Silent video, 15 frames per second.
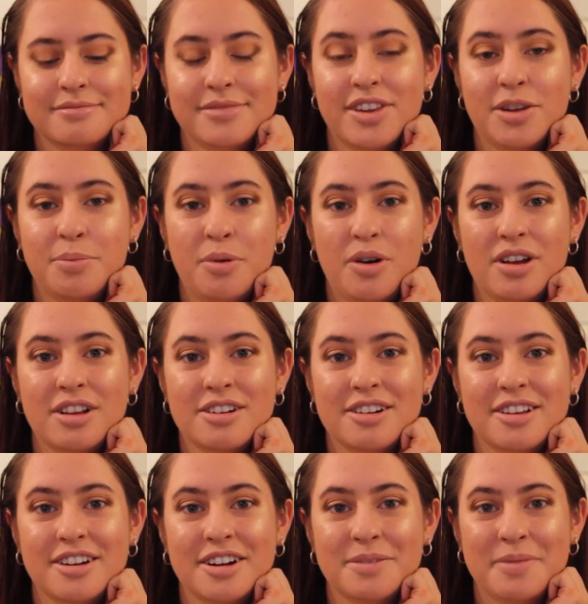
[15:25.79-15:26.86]
spoiler
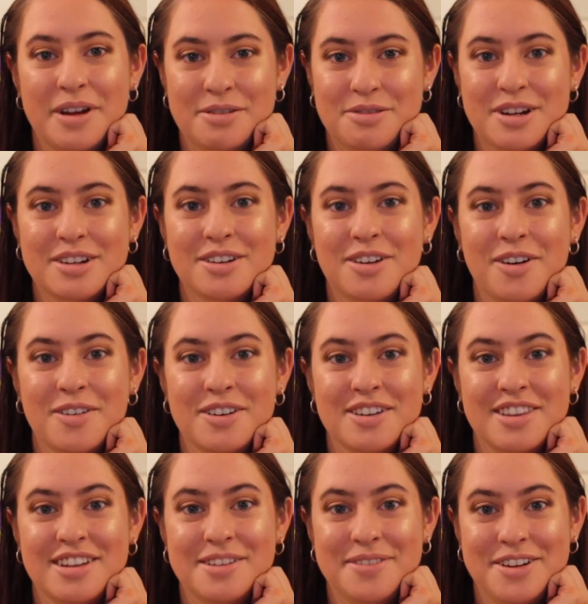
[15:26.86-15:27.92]
alert, my ringtone is
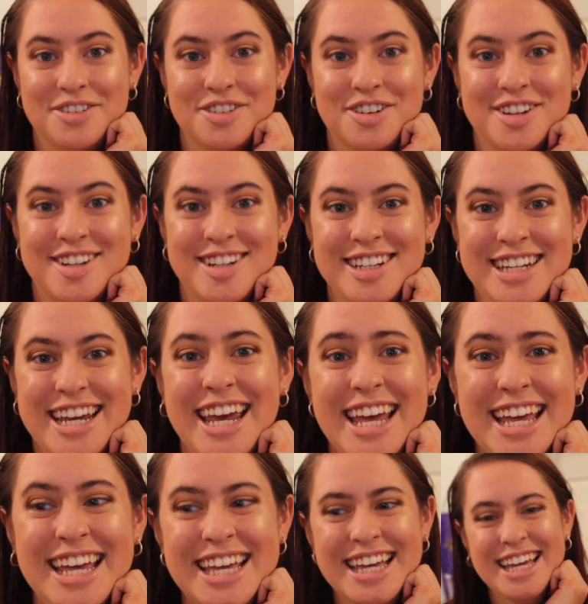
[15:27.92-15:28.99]
the Avengers.
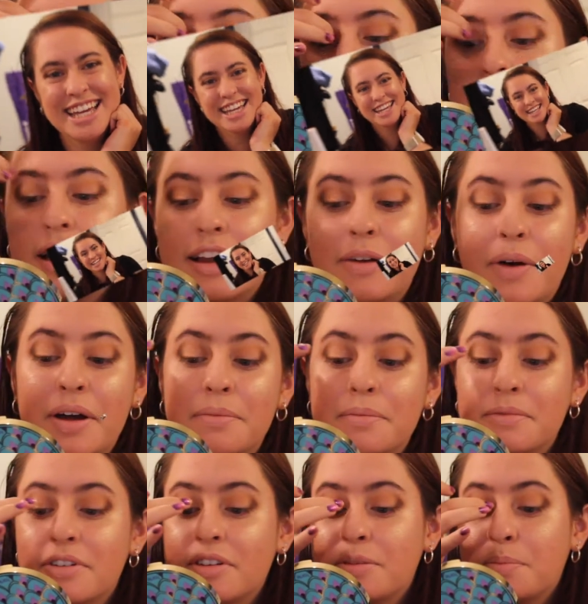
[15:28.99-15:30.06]
Anyway,
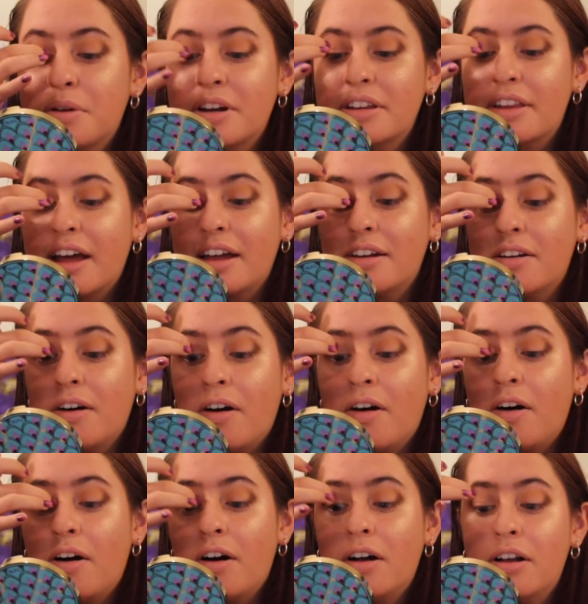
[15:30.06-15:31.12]
just putting that
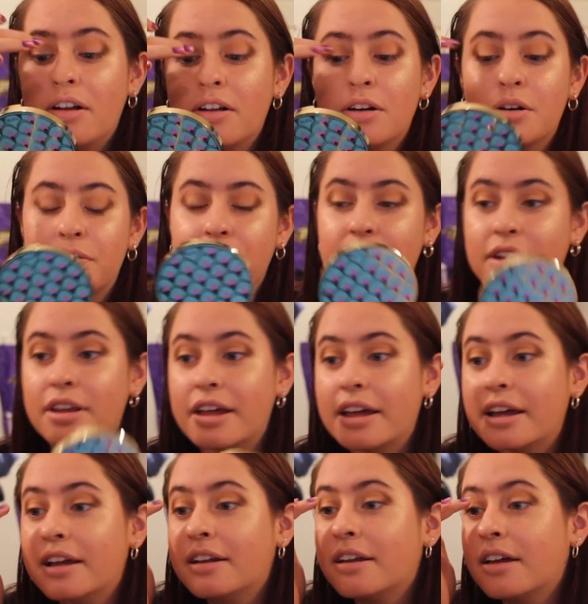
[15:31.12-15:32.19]
all over the
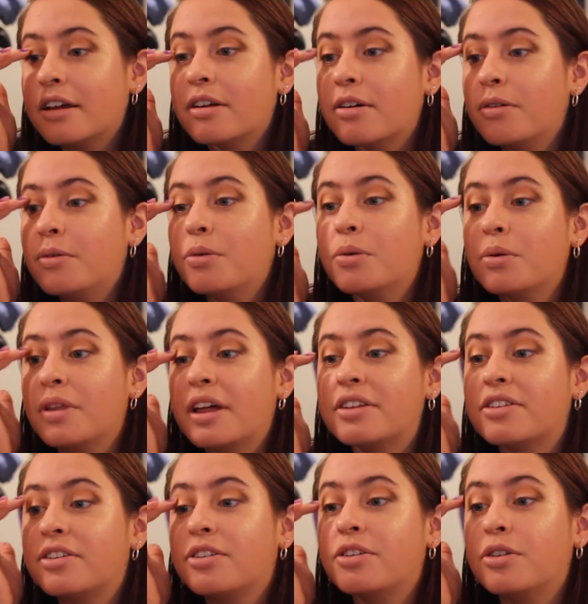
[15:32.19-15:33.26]
lid, and ooh, that's
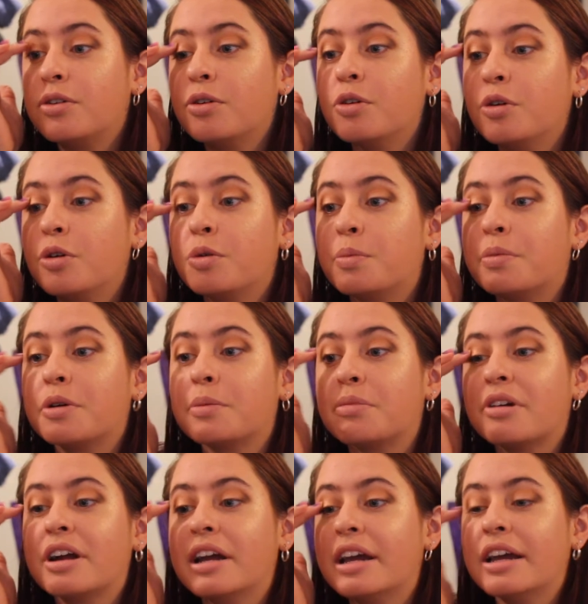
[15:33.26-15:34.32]
super
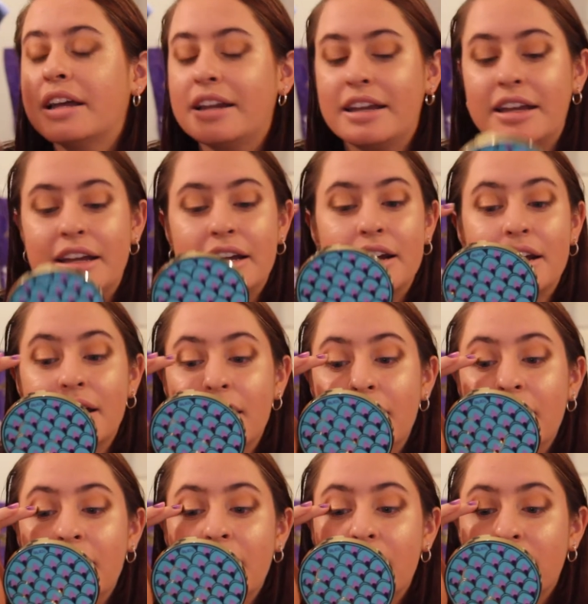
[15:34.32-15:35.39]
pretty.
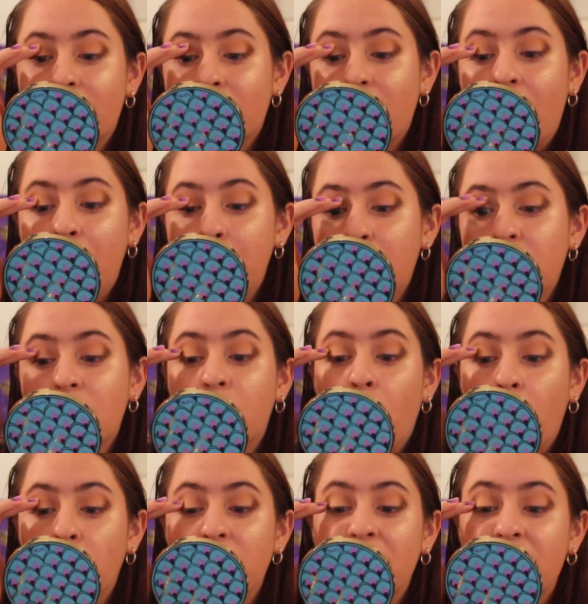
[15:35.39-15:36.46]
It's a lot more
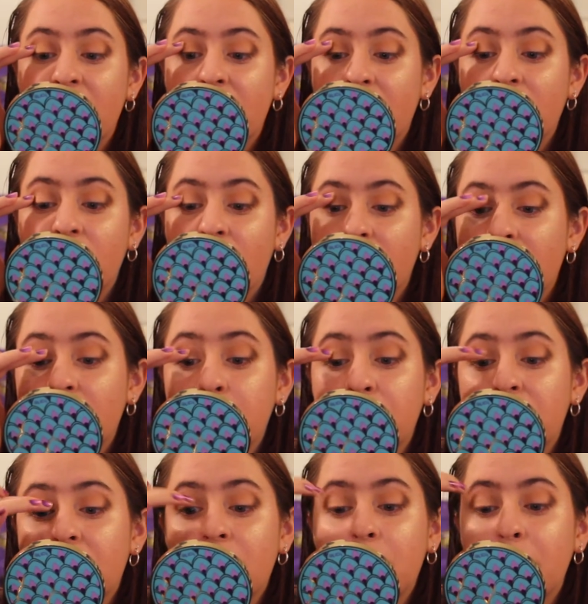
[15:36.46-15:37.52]
golden than I thought that it was
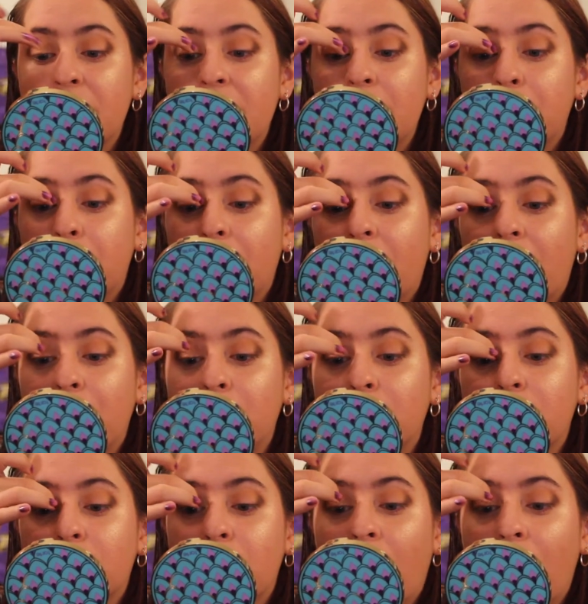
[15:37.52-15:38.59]
gonna be, but I'm
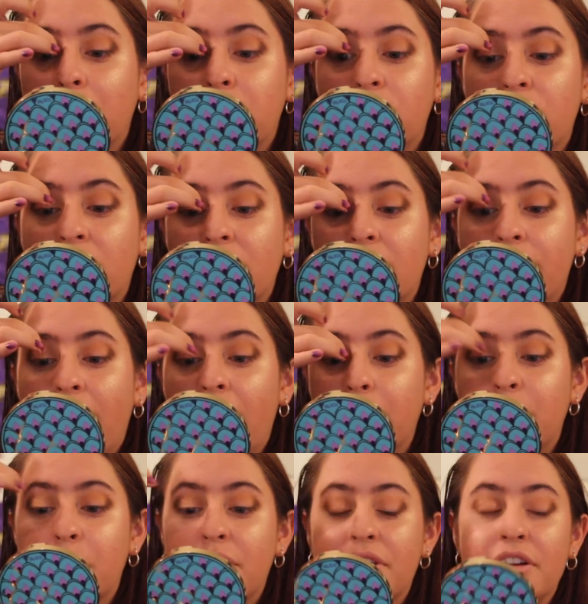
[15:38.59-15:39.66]
really
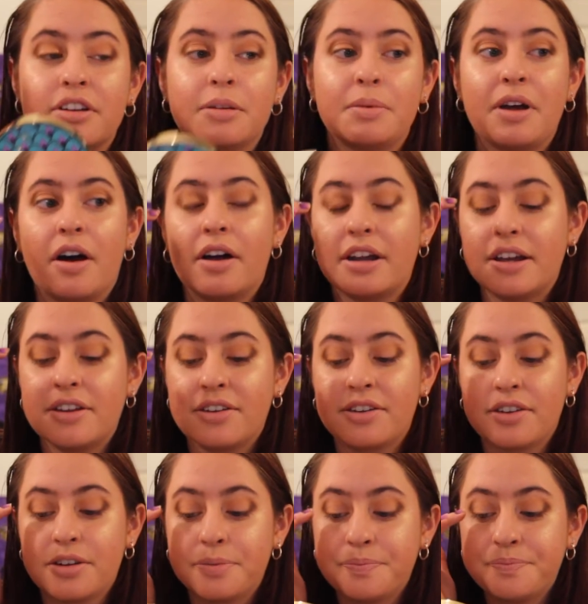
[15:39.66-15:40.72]
vibing with it, to be
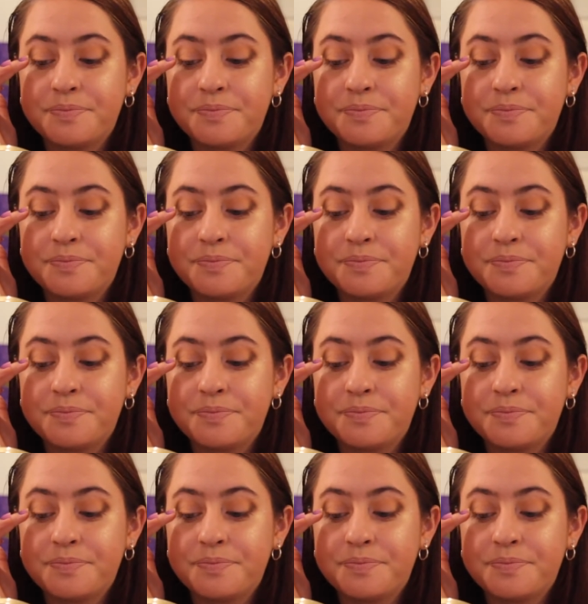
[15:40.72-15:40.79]
honest.